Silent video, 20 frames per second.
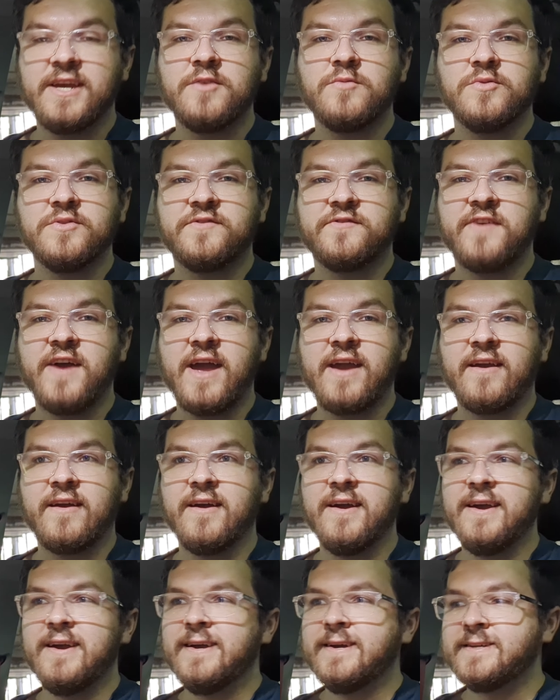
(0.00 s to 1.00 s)
it will
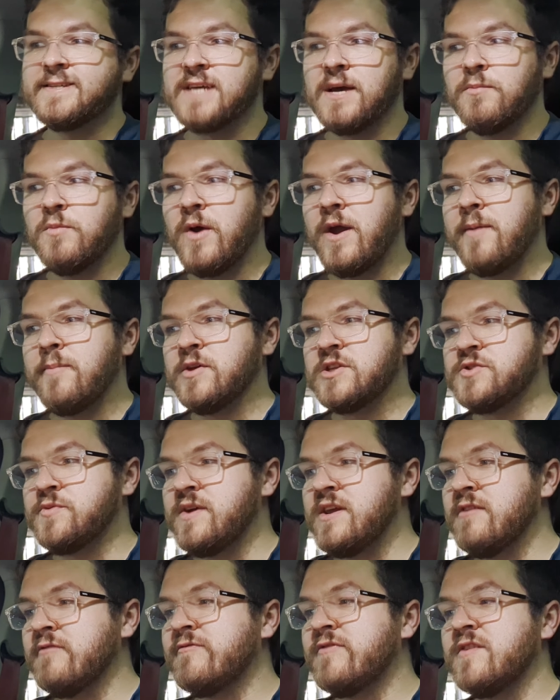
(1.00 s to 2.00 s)
take somewhere
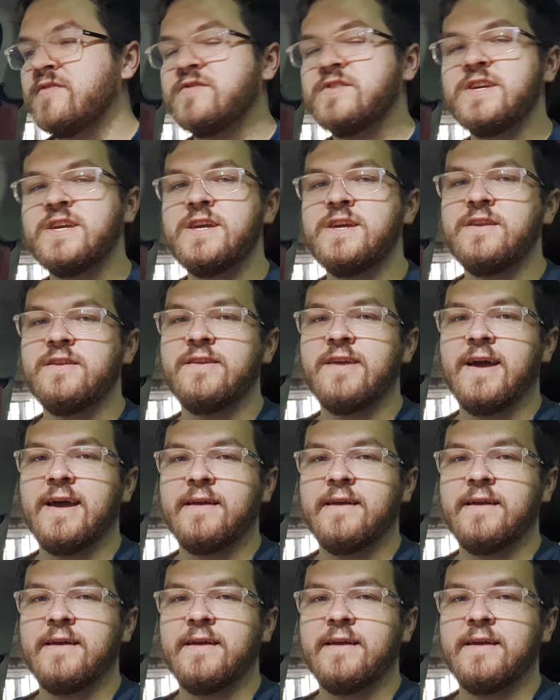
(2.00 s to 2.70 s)
between 15